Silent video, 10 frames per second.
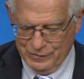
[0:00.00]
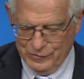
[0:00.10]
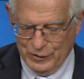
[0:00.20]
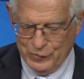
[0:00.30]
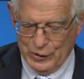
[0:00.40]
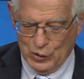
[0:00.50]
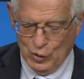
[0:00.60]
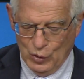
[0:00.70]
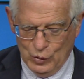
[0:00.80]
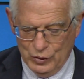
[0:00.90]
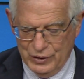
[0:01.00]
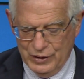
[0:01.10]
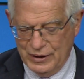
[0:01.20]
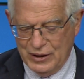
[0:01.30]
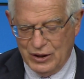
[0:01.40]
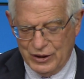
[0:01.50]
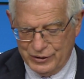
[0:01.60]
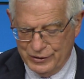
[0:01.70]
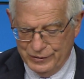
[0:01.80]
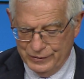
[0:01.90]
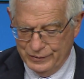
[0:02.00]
what we call CART,